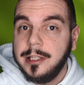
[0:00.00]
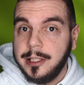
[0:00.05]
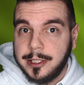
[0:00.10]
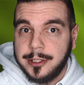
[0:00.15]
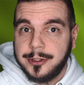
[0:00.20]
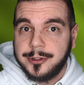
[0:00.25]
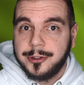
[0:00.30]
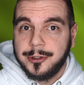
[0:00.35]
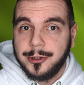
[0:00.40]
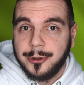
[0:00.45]

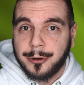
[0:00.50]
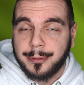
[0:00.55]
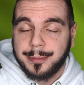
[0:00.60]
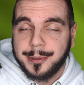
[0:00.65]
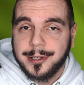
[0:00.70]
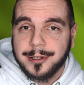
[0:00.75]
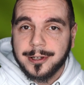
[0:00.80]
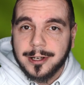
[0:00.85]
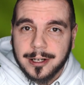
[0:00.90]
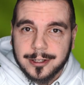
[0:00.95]
each
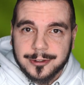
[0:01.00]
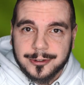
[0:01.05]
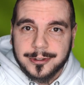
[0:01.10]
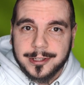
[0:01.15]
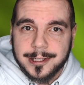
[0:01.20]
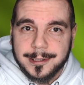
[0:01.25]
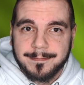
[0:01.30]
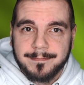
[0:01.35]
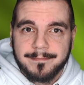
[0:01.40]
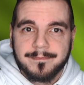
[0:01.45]
European
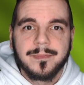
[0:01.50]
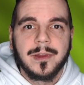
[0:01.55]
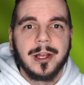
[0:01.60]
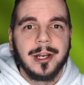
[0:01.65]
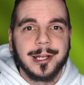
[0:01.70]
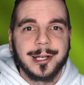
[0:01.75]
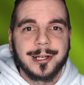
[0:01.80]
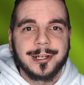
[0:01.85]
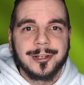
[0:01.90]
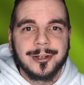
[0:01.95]
country.
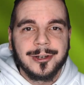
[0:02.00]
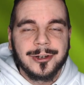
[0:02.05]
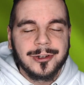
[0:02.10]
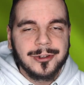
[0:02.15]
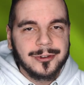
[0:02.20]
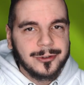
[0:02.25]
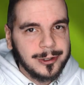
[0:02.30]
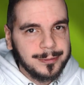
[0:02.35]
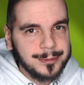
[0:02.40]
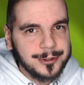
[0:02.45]
Link in the
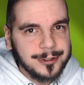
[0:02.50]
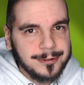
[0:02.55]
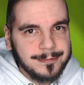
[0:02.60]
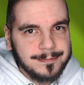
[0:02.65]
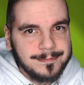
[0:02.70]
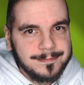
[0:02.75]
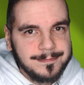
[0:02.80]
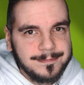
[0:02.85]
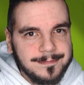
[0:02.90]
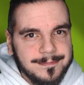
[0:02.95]
description.
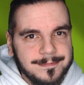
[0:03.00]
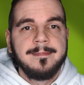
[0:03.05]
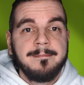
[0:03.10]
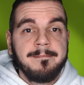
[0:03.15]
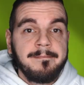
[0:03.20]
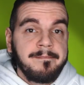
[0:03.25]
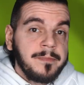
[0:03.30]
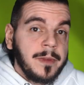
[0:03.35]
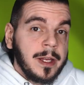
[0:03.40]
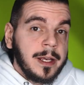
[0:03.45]

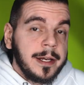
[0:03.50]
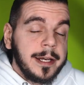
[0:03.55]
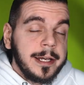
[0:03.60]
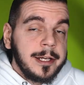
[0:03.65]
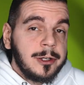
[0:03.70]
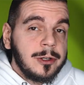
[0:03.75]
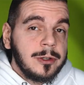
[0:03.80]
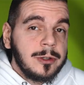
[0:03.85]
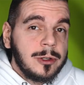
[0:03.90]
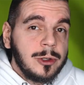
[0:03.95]
In
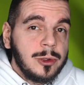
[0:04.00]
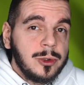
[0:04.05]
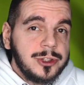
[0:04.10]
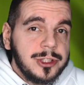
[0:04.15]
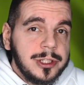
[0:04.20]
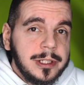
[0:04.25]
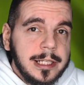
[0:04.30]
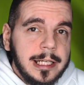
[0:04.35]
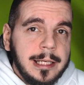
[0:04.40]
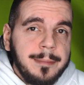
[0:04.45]

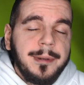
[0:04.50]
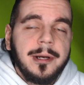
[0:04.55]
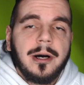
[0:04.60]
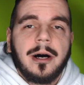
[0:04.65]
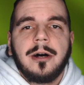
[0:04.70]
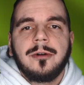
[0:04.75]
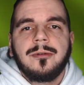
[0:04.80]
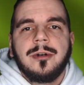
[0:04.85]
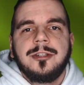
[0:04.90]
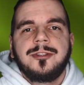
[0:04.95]
conclusion,
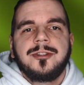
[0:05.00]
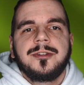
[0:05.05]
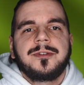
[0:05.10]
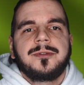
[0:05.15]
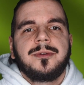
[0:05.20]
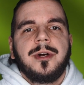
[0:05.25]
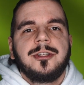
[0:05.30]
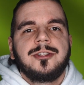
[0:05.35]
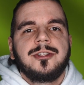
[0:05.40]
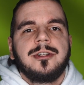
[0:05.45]
EPR
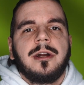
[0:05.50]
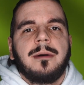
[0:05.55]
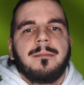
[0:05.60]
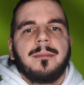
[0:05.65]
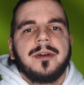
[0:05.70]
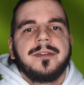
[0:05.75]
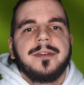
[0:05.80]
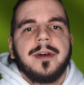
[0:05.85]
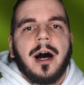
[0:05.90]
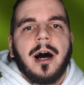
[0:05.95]
registration
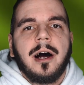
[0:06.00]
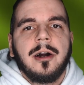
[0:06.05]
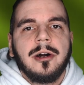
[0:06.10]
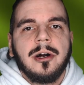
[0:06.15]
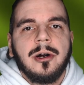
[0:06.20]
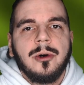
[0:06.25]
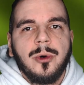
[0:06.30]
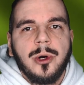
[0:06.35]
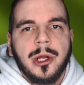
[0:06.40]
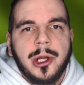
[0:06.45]
numbers are a
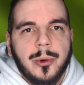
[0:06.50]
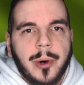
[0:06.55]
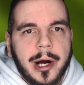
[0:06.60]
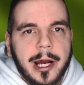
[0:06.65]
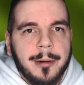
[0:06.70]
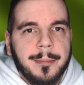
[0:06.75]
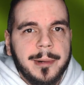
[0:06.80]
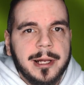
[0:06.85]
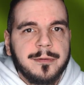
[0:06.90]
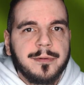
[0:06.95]

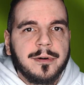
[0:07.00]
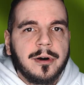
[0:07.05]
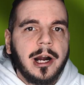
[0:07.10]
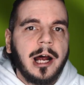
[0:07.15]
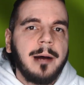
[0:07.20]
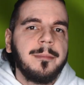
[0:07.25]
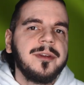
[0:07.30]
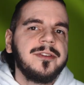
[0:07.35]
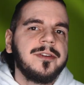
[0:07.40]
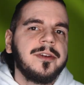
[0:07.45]
requirement for
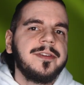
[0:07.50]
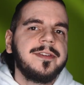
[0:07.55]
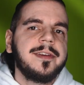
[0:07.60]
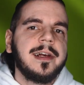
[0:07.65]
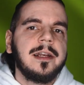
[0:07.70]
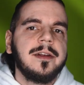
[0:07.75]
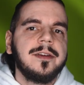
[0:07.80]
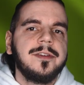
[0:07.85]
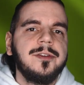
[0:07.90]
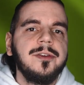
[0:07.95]
Amazon
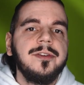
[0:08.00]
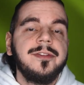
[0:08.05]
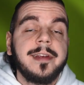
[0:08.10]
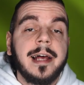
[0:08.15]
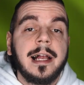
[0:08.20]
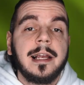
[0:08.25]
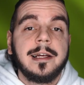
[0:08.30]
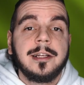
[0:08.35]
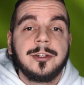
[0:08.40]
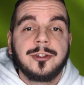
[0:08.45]
sellers to
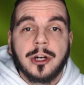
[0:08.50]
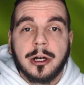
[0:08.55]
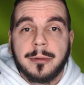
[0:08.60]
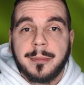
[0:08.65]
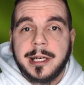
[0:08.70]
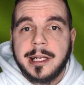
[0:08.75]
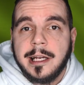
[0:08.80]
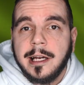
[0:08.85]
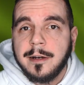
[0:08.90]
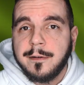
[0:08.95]
sell in
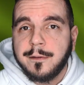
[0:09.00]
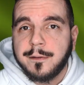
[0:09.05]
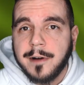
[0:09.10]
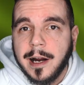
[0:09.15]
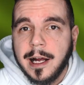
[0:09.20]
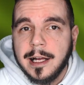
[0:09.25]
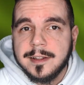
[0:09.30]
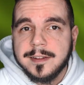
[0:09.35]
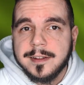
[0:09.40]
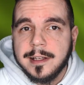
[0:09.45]
Germany and
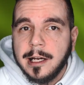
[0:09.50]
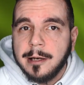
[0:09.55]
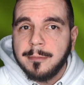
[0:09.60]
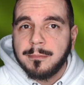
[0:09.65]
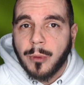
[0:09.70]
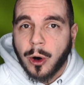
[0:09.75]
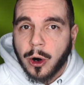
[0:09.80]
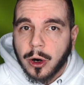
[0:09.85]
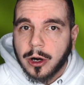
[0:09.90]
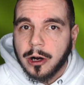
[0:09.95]
France, and
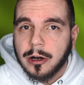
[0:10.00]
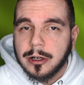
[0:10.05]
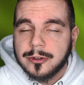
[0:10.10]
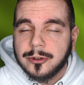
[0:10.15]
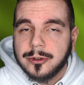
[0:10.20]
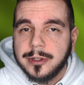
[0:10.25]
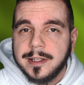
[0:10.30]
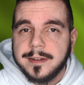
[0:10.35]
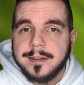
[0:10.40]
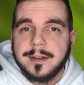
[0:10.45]
more
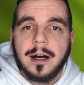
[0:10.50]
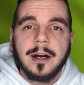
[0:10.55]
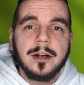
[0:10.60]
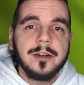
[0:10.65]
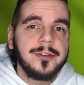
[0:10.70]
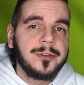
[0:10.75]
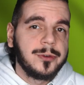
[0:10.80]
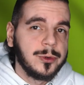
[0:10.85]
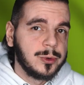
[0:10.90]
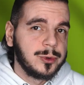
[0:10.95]
countries are
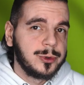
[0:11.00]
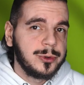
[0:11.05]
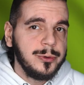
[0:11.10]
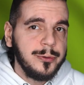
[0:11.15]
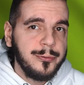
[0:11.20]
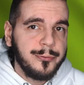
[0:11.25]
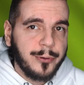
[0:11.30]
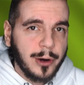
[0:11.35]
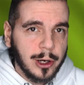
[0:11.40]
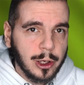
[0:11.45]
soon to
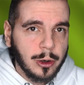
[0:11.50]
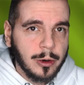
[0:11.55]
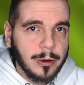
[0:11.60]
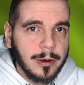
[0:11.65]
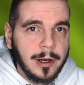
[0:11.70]
follow.